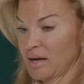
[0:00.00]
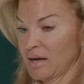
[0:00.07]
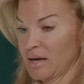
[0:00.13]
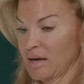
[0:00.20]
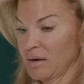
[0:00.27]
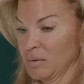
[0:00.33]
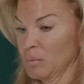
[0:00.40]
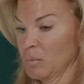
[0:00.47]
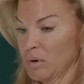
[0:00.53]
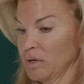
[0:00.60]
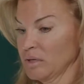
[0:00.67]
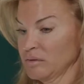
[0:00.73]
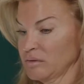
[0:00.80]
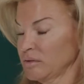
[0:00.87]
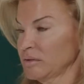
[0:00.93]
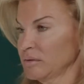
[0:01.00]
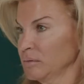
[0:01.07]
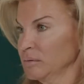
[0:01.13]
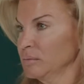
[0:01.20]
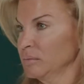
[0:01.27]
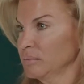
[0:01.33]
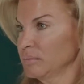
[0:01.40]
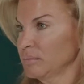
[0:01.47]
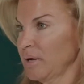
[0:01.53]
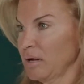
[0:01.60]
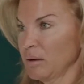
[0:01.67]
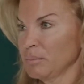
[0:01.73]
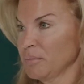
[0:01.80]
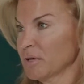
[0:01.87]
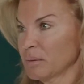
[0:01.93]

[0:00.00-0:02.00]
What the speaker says: I want to help the